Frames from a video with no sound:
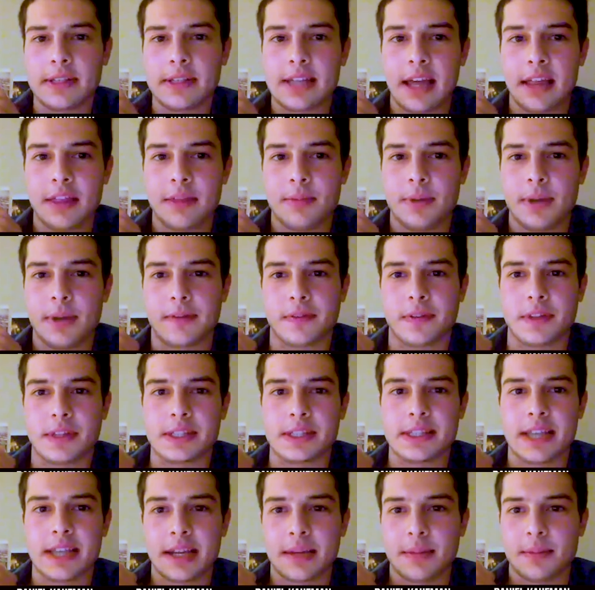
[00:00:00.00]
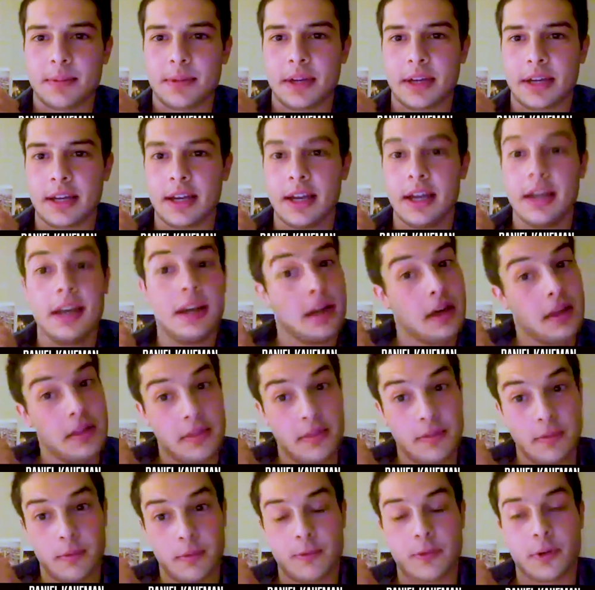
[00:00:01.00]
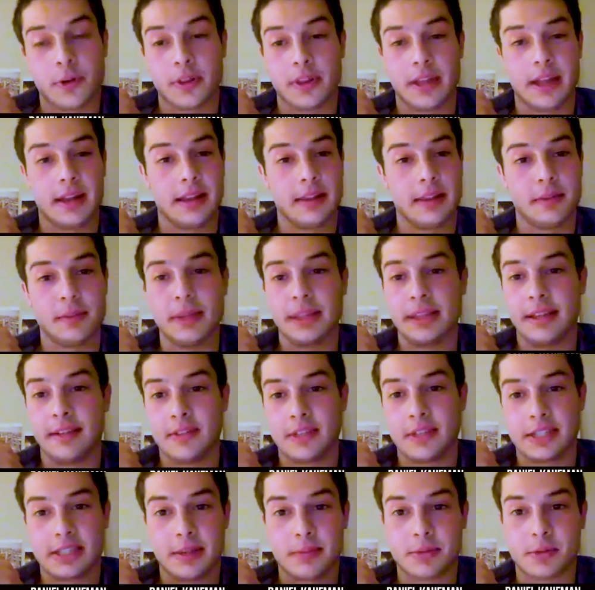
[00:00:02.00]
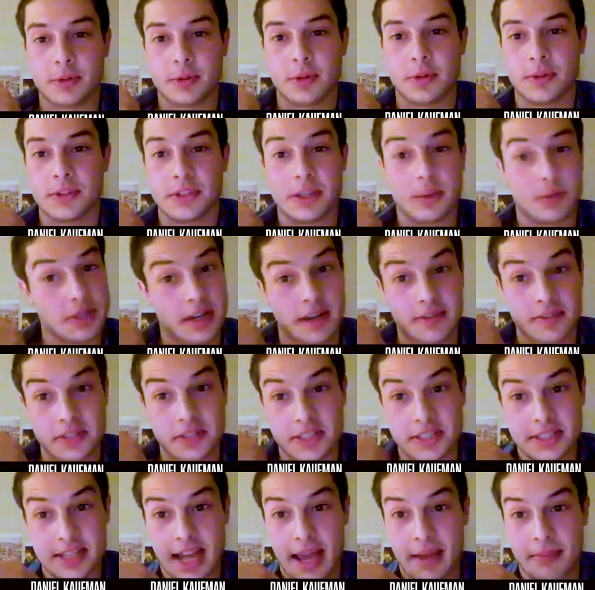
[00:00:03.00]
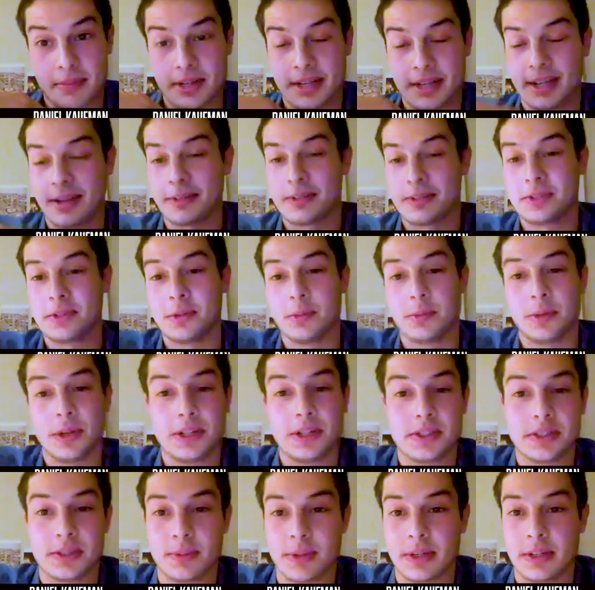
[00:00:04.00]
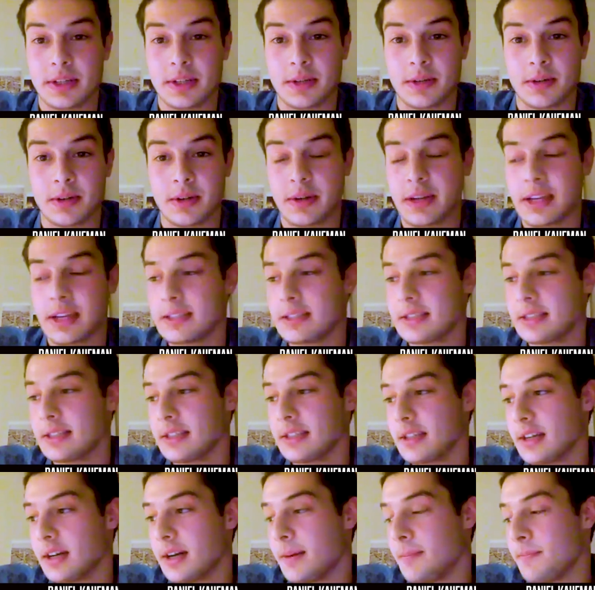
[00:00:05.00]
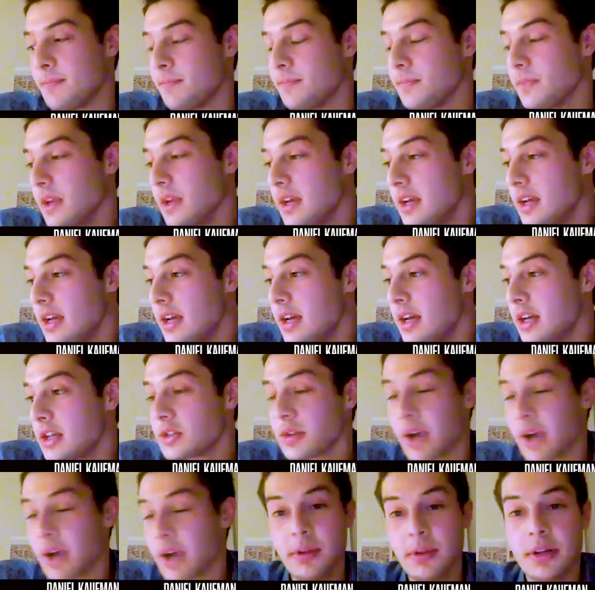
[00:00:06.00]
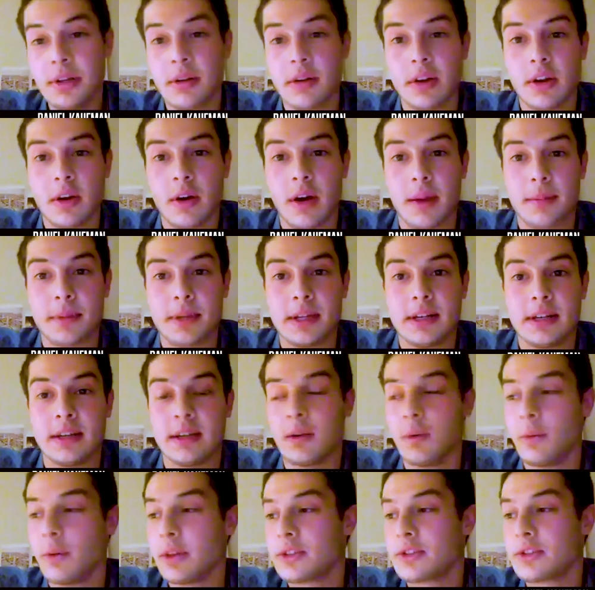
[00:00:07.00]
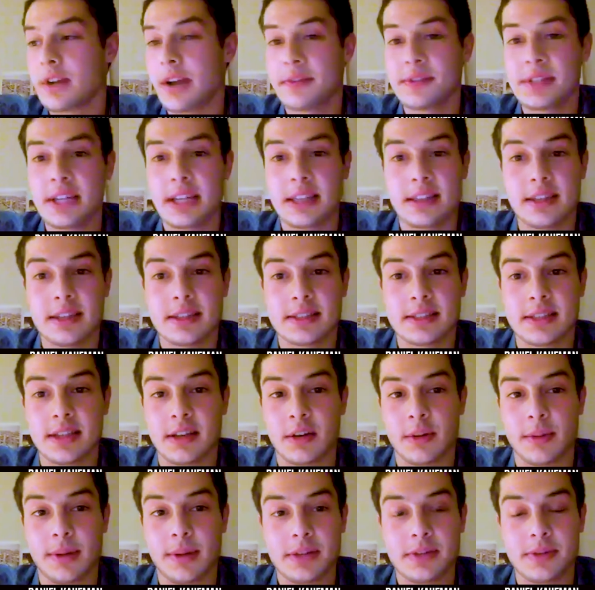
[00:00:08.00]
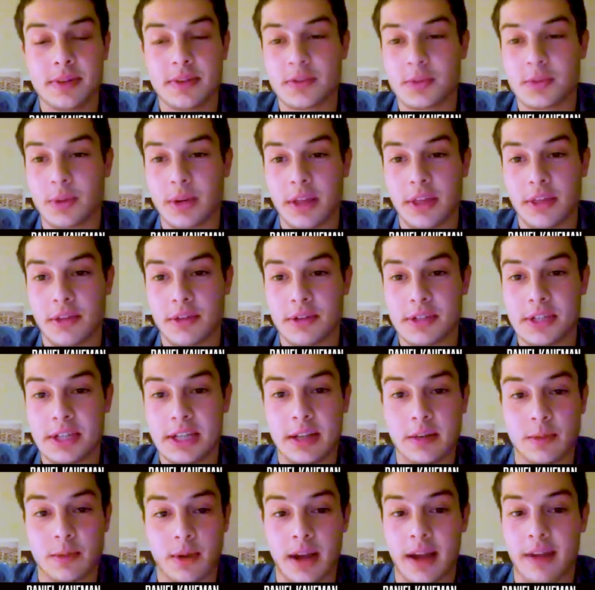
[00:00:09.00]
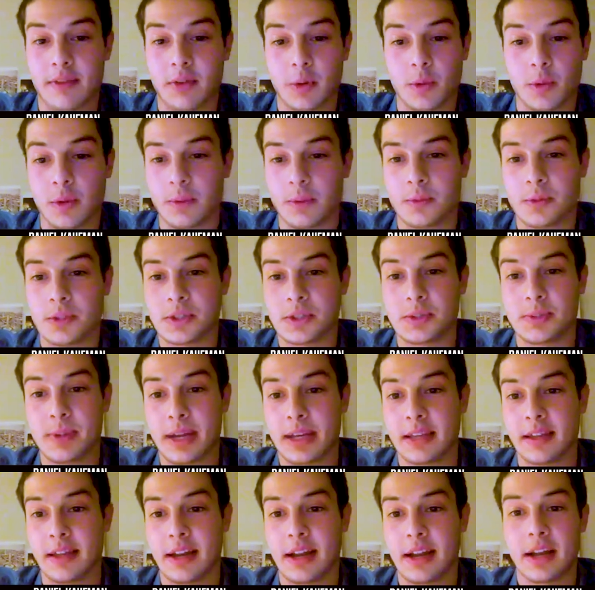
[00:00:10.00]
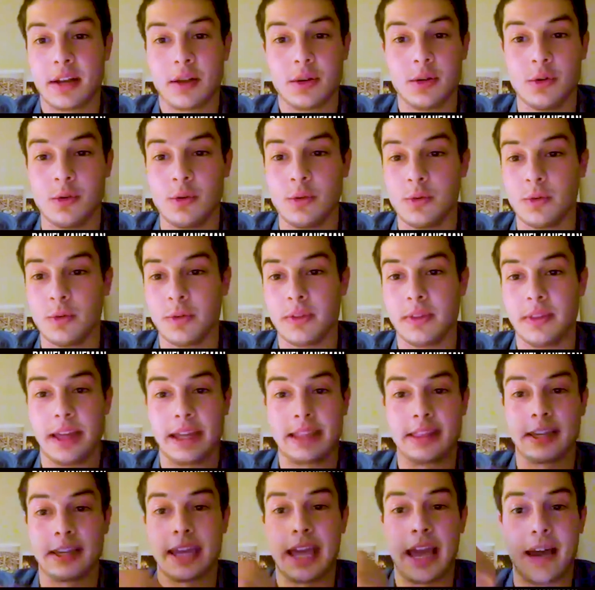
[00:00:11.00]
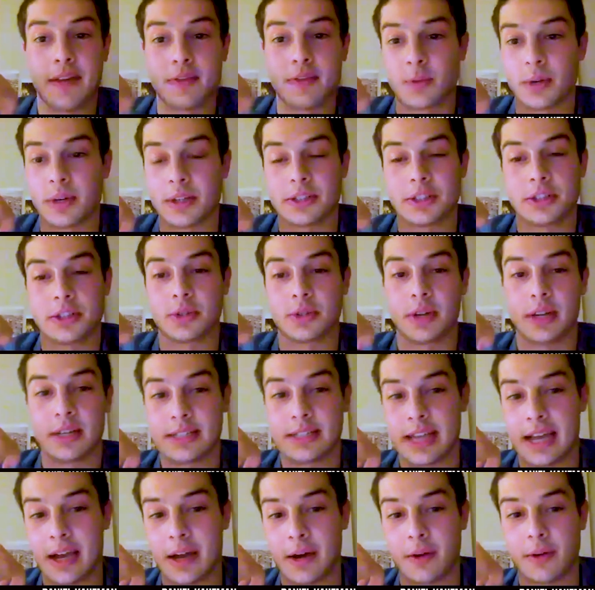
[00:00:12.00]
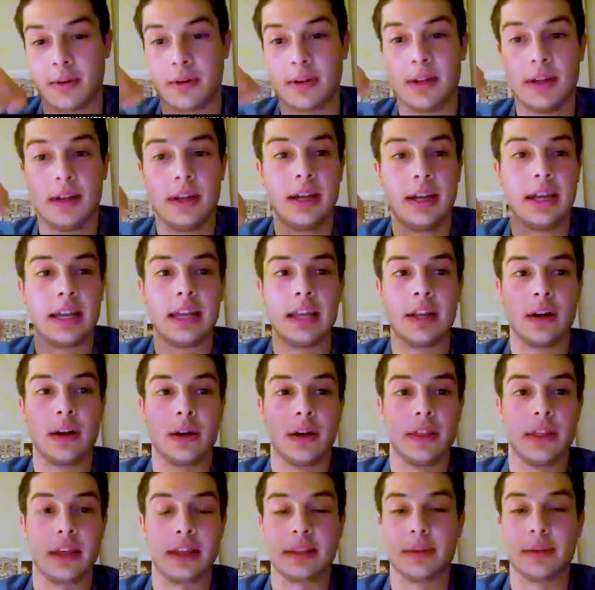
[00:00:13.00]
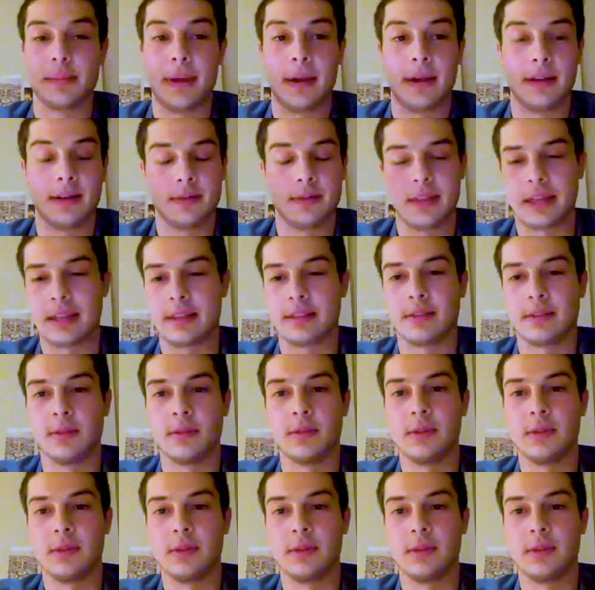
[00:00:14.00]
in the 10th pick for the second pick in the mid-level exception with Golden State, which obviously isn't happening now because Oubre is apparently going to OKC. So I really don't know. I mean, with drafts like this, it reminds me of 2013 where everyone was speculating on who, like the Cavs wanted to trade down, you know, and like the